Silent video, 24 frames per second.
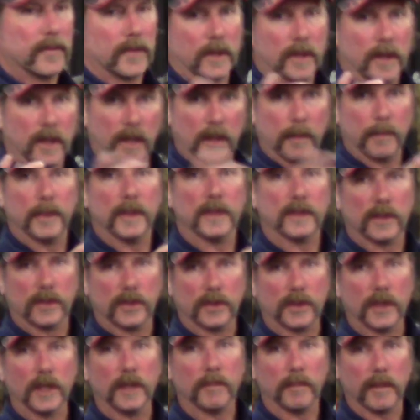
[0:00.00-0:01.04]
to cut a piece of
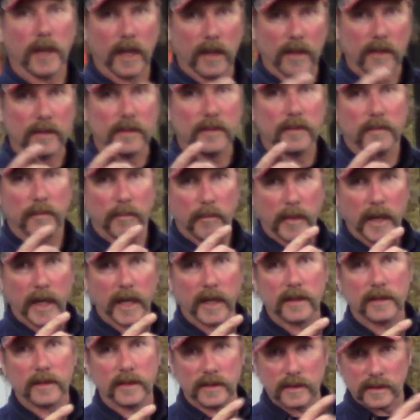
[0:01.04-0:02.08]
sheet metal,
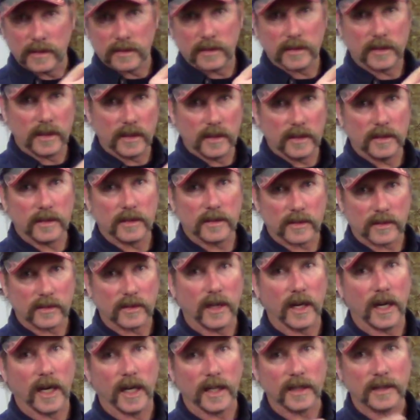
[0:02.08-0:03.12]
make these
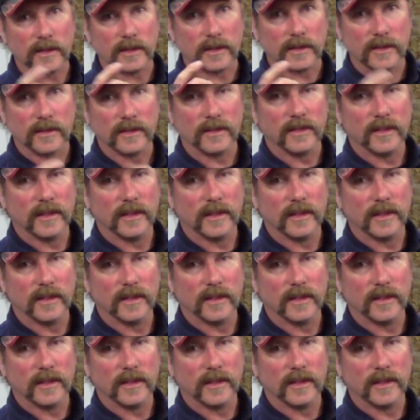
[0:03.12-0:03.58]
T-slots,